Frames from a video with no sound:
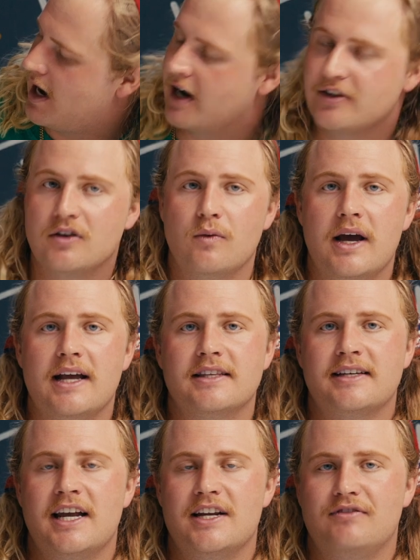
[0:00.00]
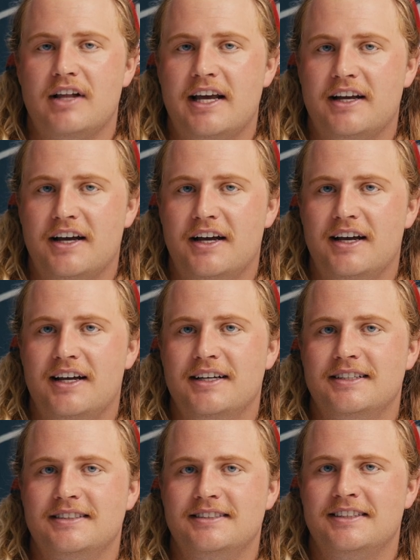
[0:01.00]
Either way, it's kind of like
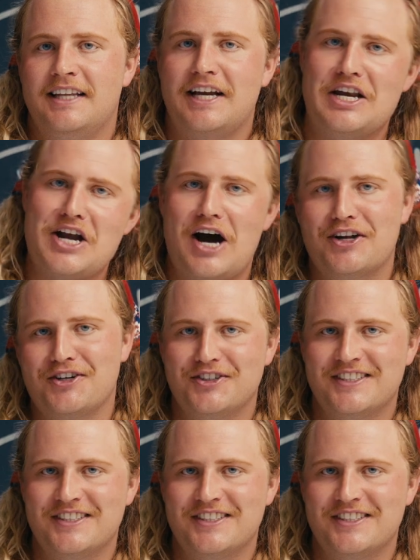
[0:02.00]
a nautical